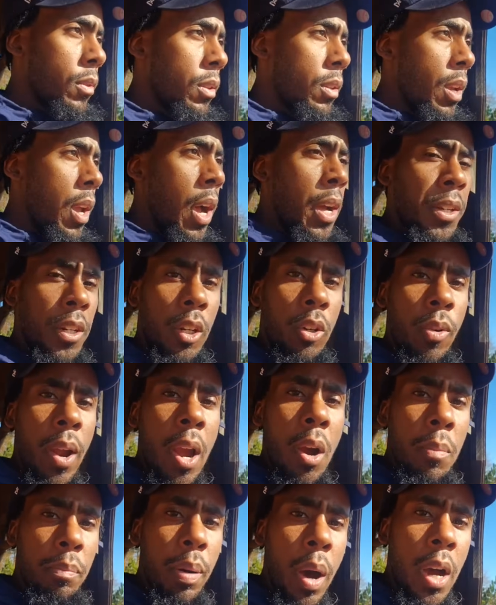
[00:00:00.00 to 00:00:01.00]

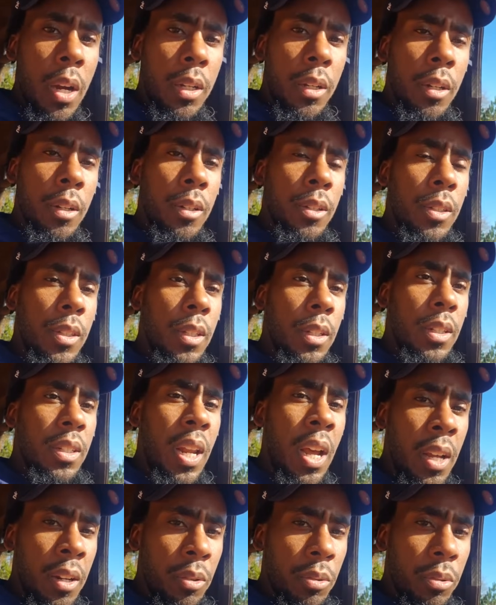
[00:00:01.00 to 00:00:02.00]
underground bunkers and
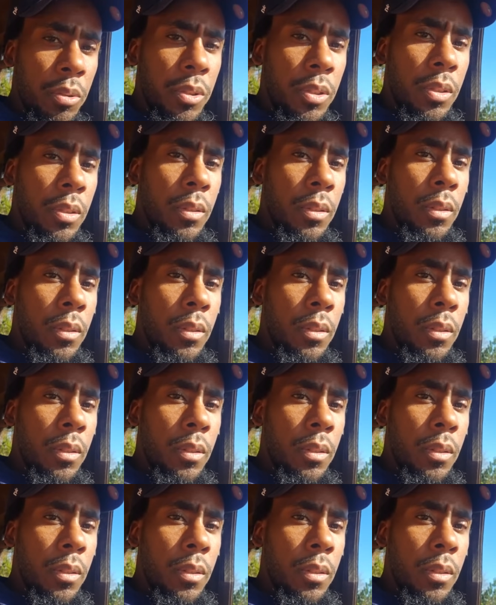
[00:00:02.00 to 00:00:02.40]
tunnels